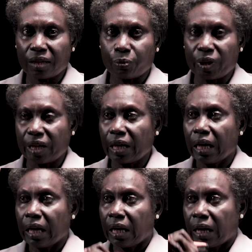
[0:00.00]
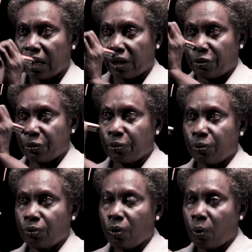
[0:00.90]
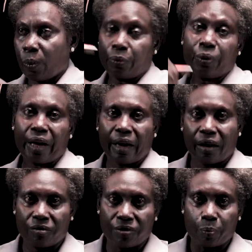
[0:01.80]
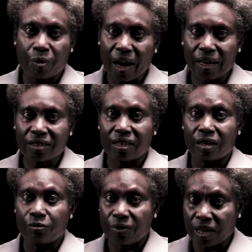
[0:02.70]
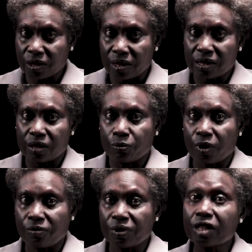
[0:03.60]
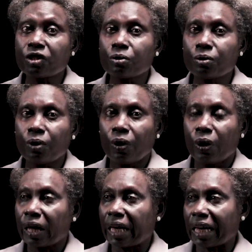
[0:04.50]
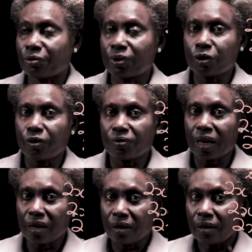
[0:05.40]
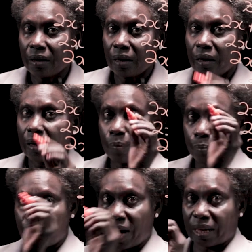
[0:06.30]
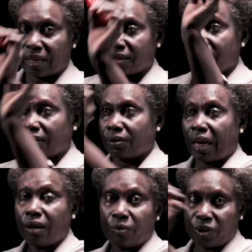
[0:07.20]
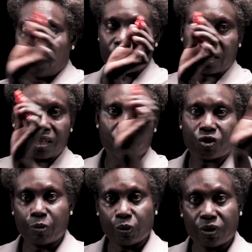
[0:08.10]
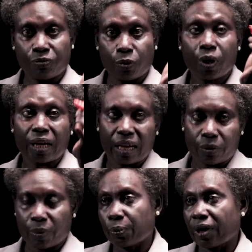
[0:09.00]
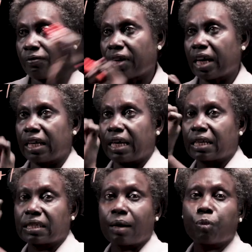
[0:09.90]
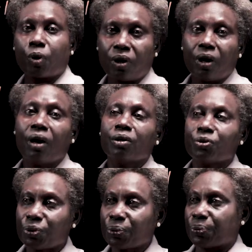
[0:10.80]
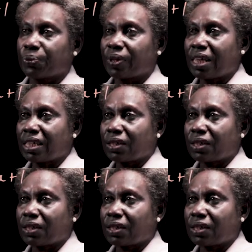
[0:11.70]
that we do when we have brackets and fractions involved is to get rid of the bracket. Okay, we use the distributive law like what we have done in example 2. Okay,